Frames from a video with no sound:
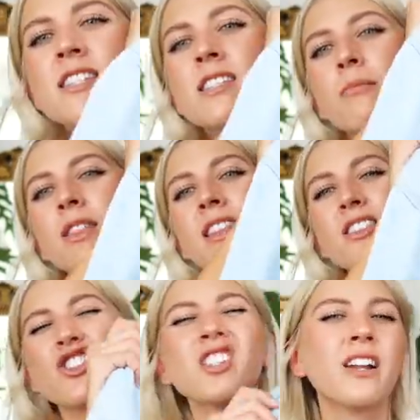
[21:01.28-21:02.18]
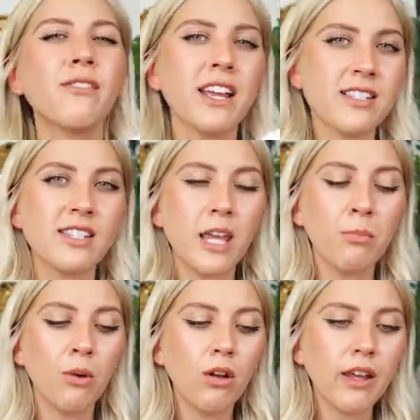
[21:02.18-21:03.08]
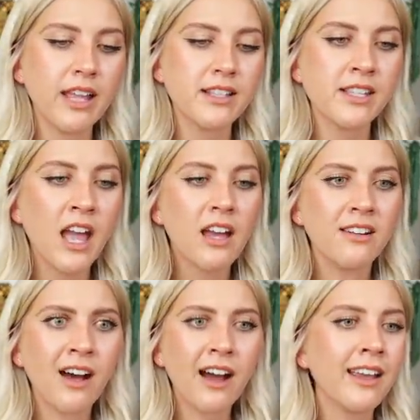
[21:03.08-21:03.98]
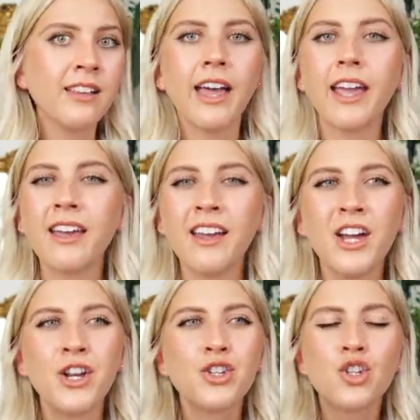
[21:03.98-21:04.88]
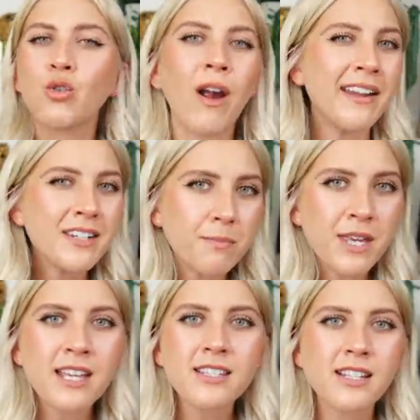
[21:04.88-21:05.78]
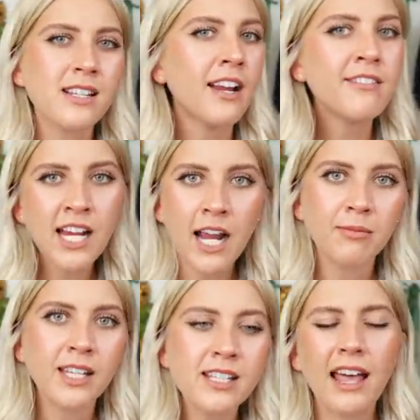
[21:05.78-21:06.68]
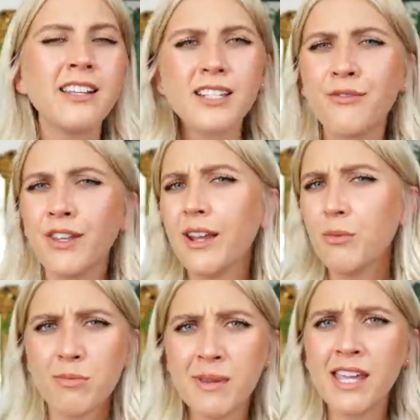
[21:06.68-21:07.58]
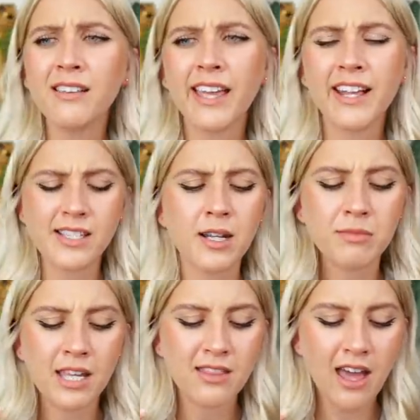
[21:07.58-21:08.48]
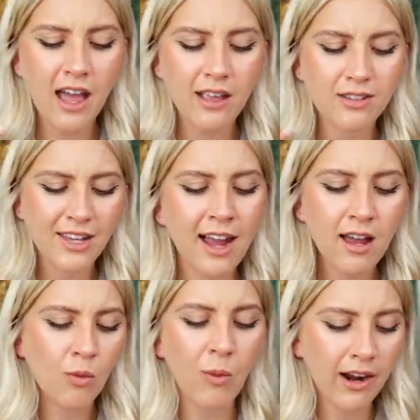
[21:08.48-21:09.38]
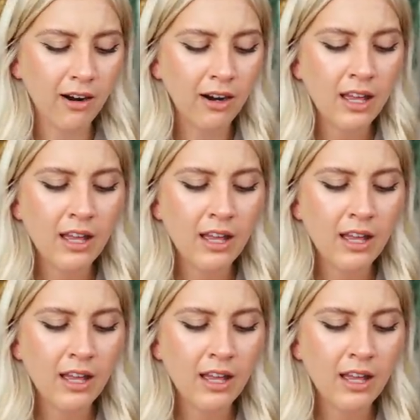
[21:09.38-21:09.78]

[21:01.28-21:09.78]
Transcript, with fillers: is something that's just kind of a staple. It's not a trend piece. It's kind of timeless. At least I feel like with me, it's something that you kind of wear